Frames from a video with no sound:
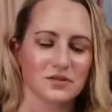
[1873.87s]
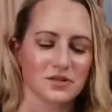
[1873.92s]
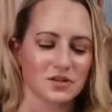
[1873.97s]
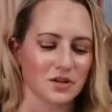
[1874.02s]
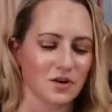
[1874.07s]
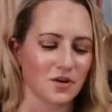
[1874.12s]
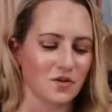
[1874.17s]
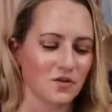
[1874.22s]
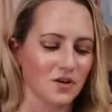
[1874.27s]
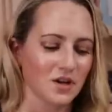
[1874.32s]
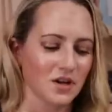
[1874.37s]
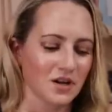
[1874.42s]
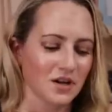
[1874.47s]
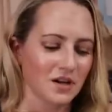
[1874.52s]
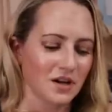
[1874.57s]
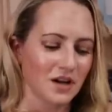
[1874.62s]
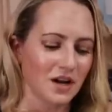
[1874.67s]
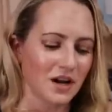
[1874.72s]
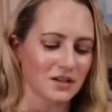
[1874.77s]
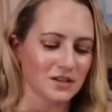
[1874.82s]
So
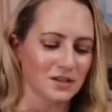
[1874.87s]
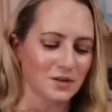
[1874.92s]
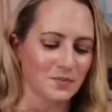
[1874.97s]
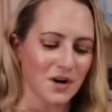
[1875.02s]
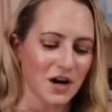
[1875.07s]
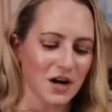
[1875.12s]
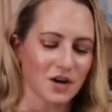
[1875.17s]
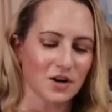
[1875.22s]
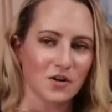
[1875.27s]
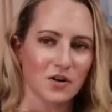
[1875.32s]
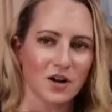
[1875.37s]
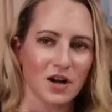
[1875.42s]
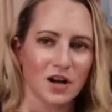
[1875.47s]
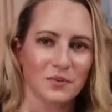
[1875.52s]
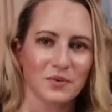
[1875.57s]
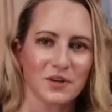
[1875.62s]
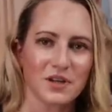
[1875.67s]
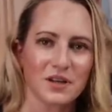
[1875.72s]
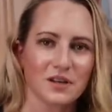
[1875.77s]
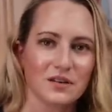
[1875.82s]
tomorrow
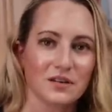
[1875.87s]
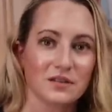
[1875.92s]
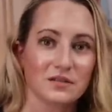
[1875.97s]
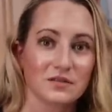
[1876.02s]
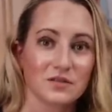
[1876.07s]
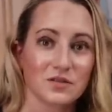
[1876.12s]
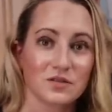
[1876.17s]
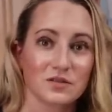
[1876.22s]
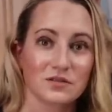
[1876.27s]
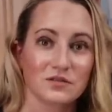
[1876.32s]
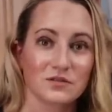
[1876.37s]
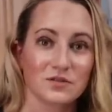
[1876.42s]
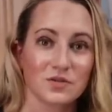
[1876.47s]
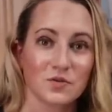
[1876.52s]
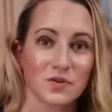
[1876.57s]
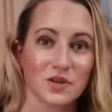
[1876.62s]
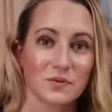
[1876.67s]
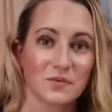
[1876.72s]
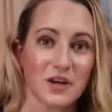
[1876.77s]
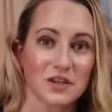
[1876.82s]
I'll be
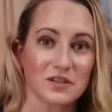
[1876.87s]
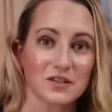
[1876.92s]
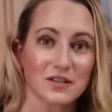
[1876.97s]
doing my